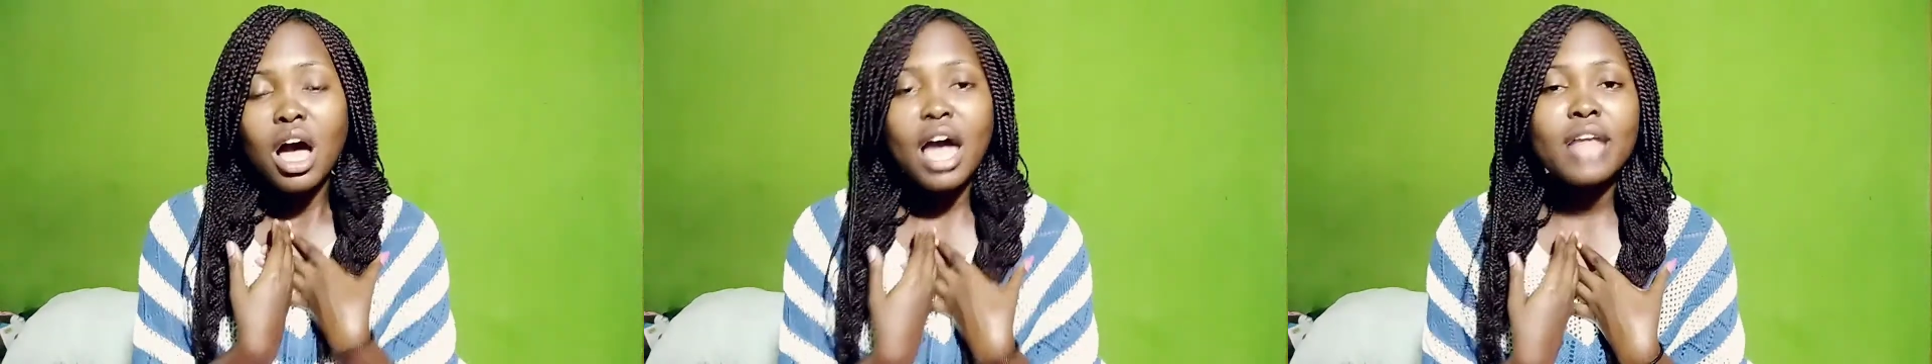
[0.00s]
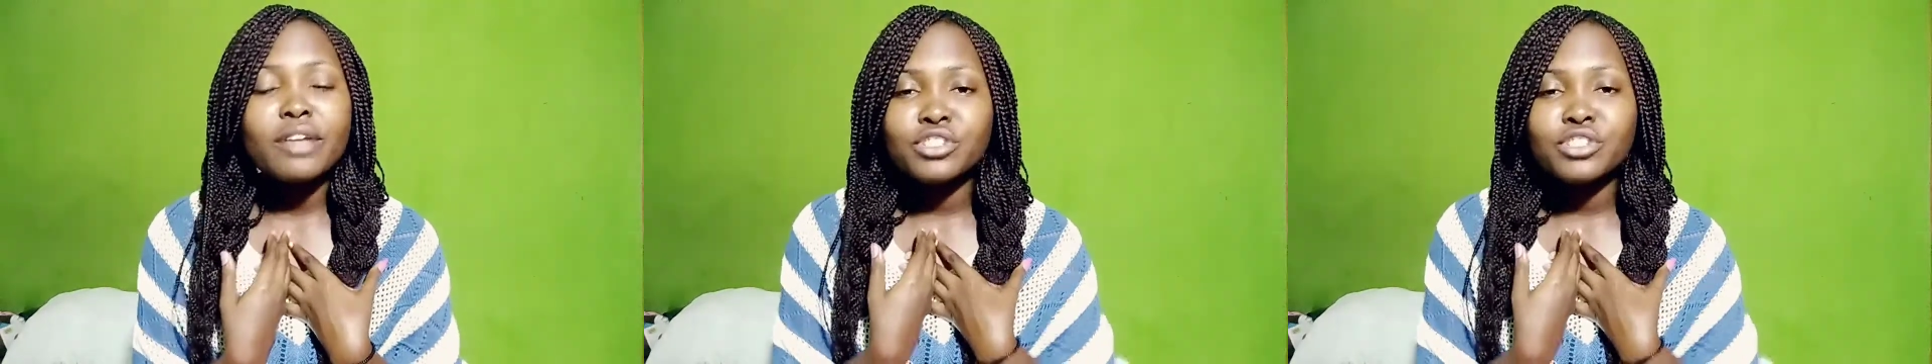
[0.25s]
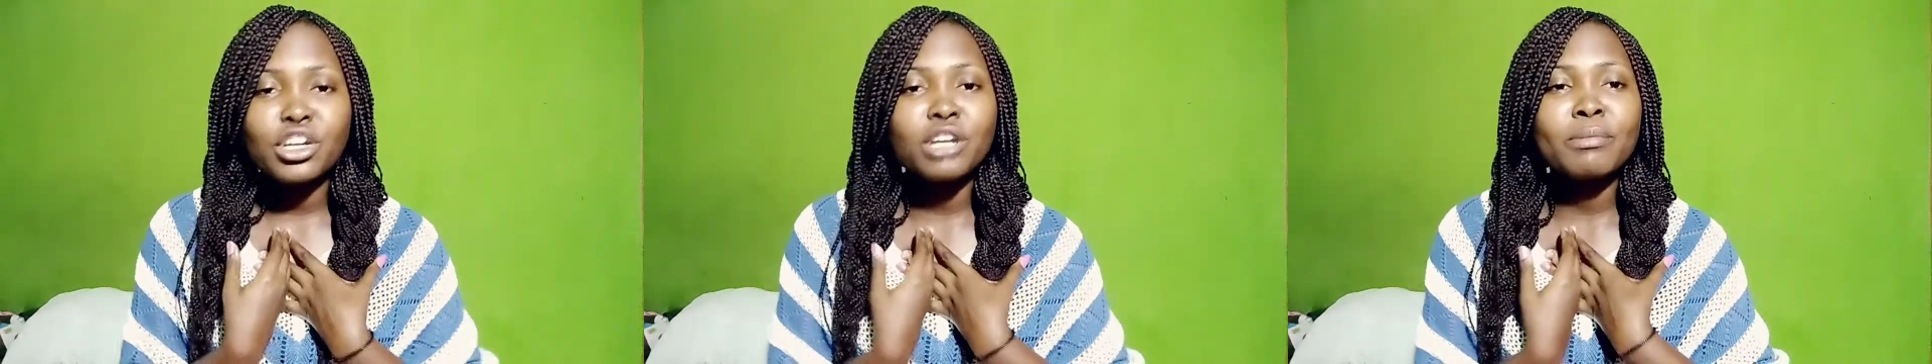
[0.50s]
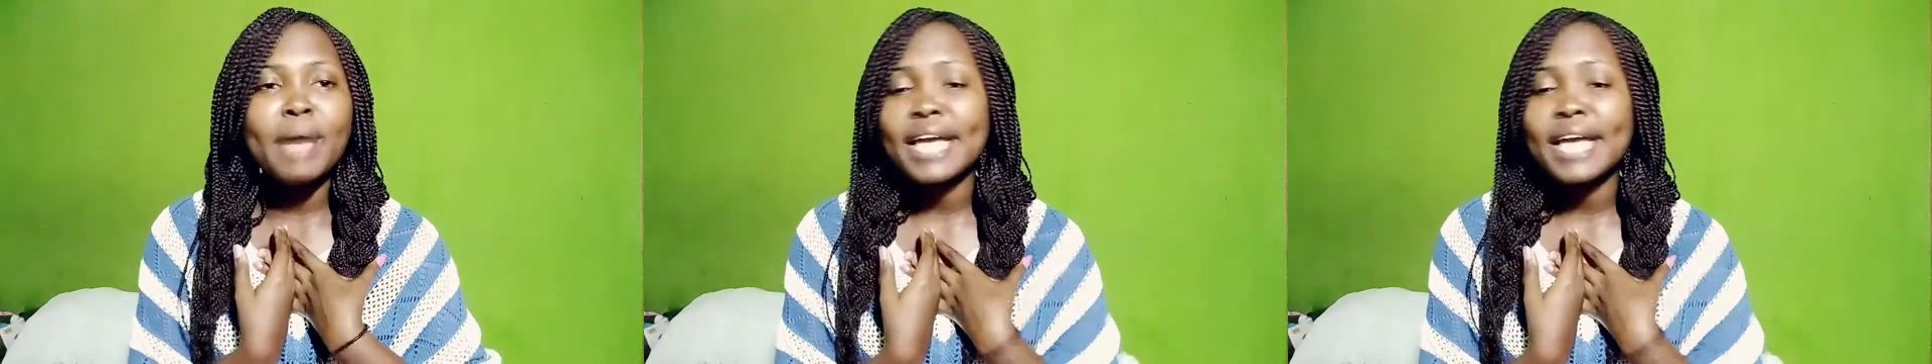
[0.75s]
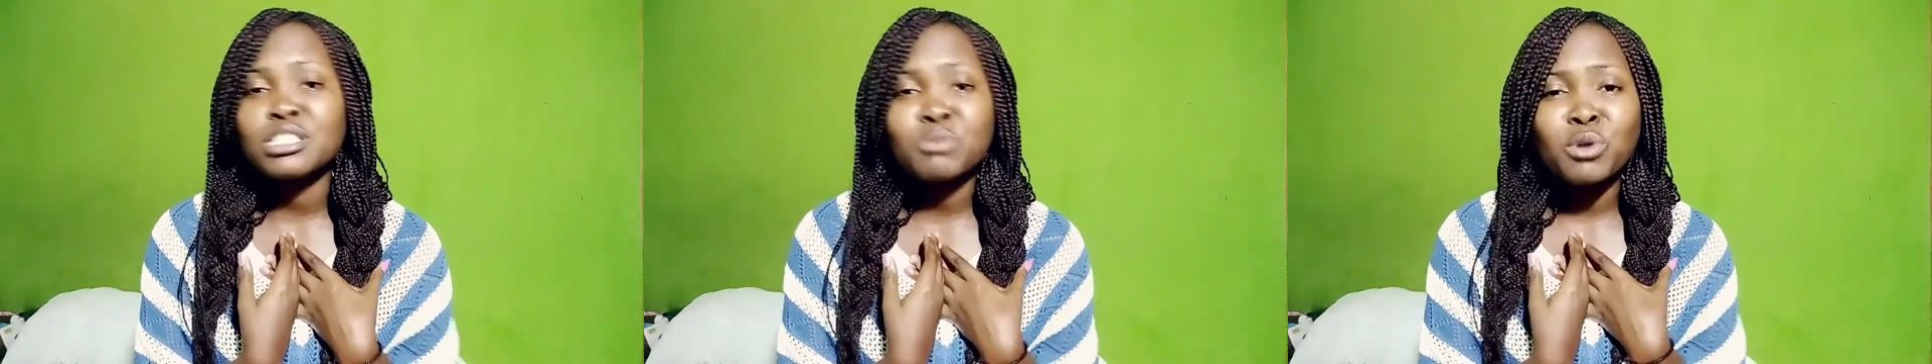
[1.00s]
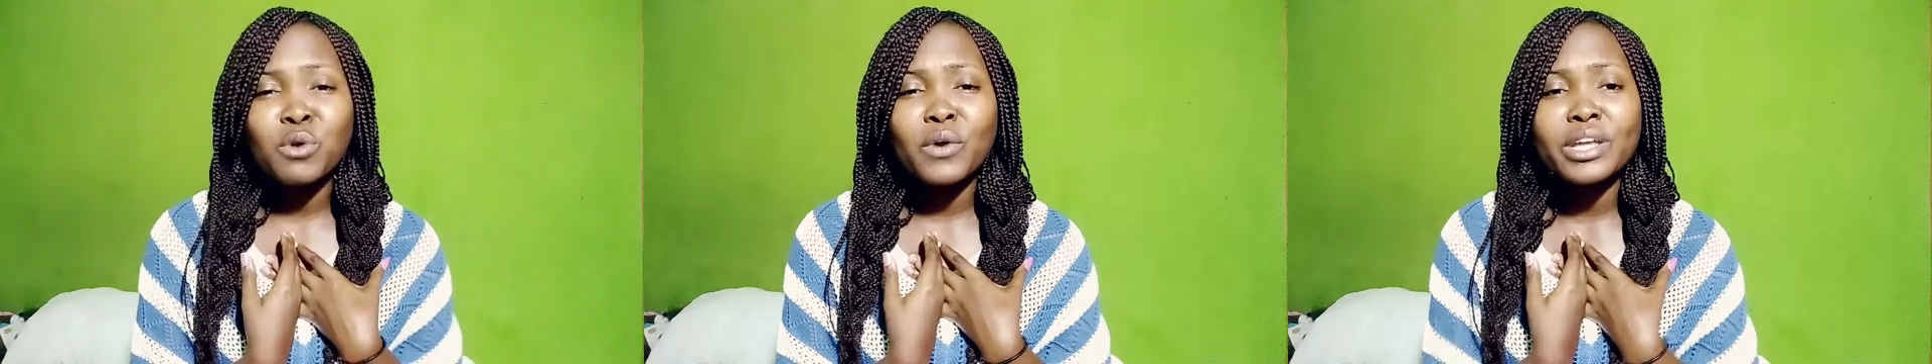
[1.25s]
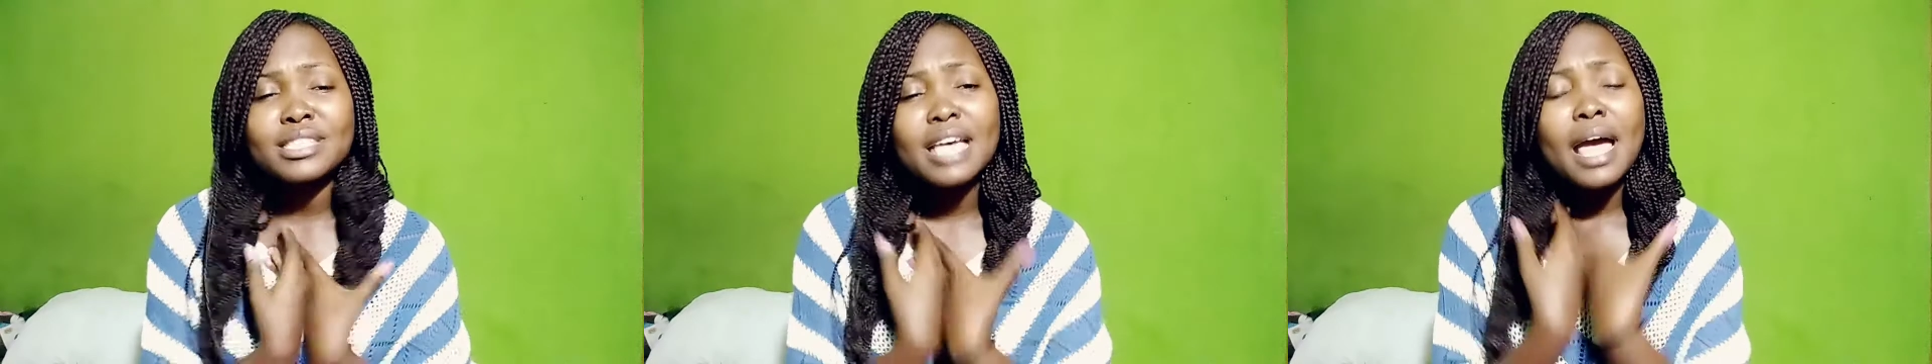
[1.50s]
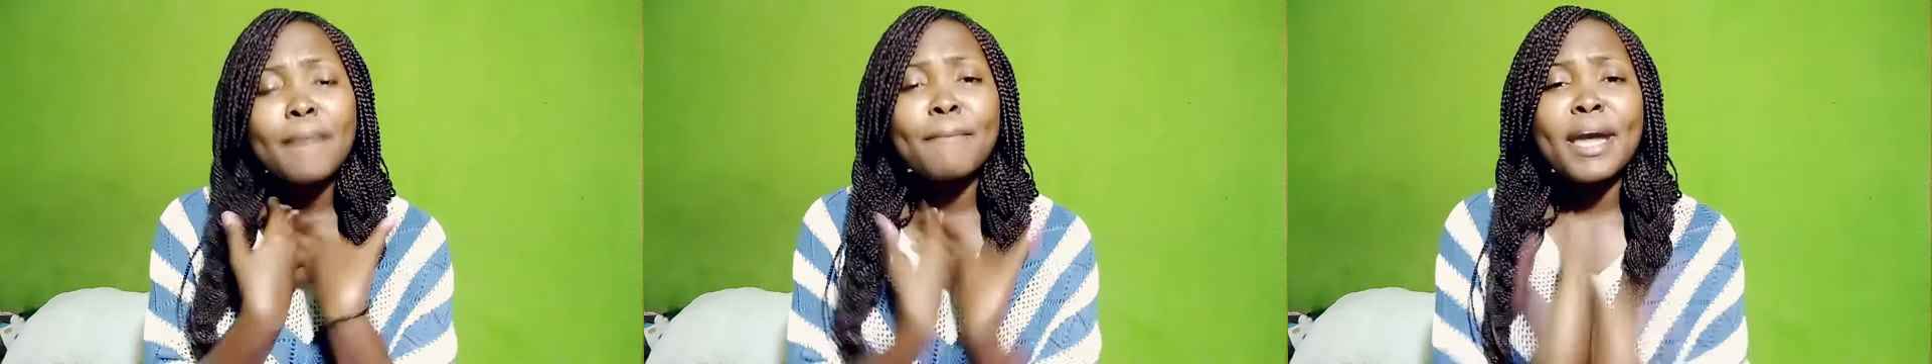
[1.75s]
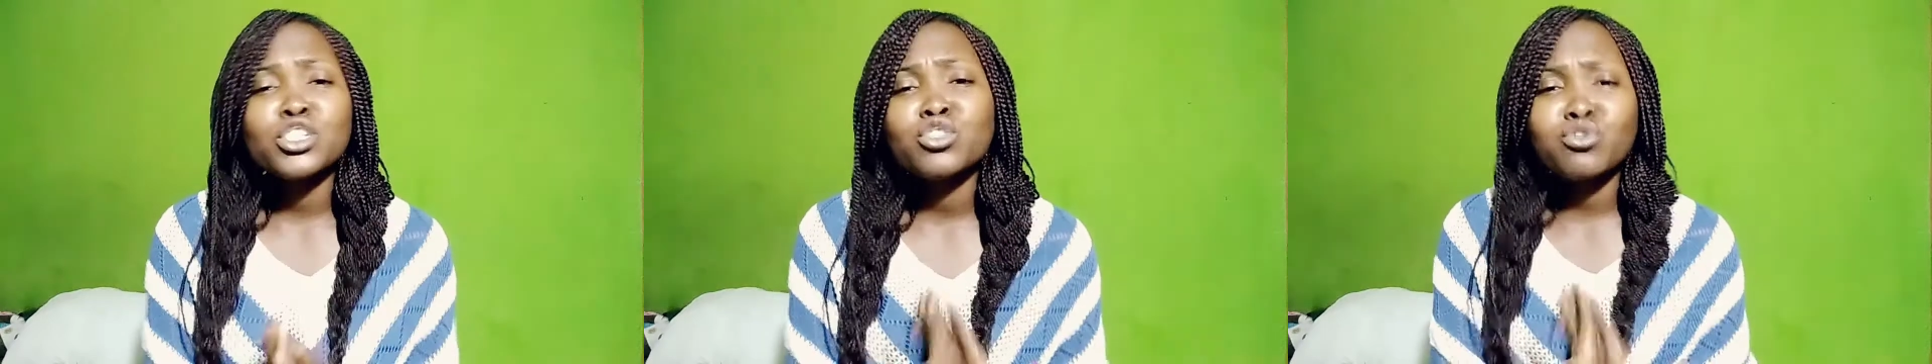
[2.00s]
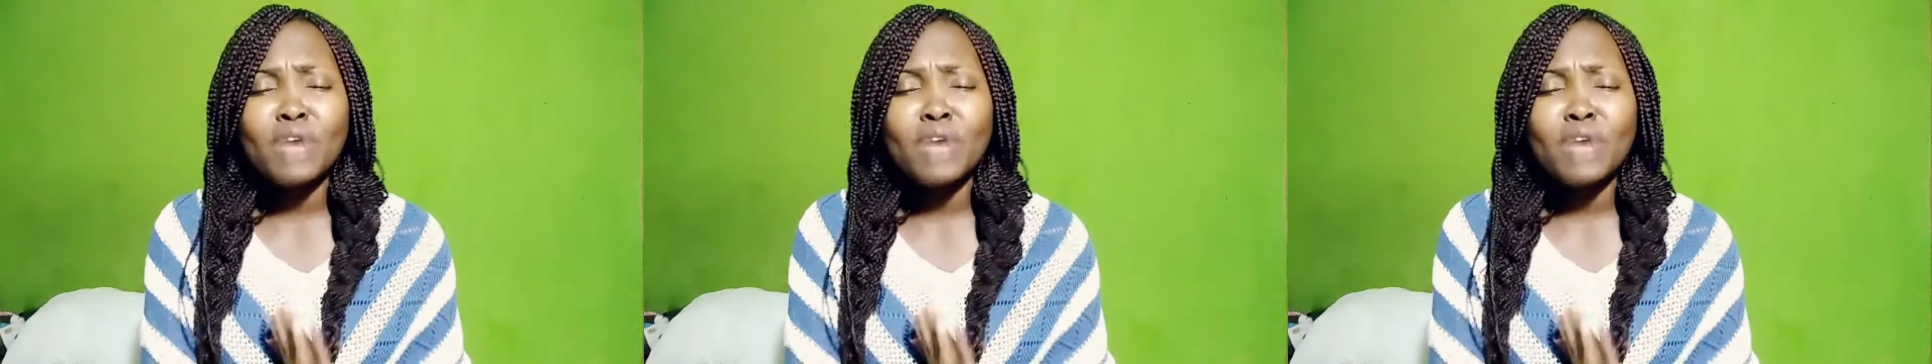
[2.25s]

I love sharing my experience, my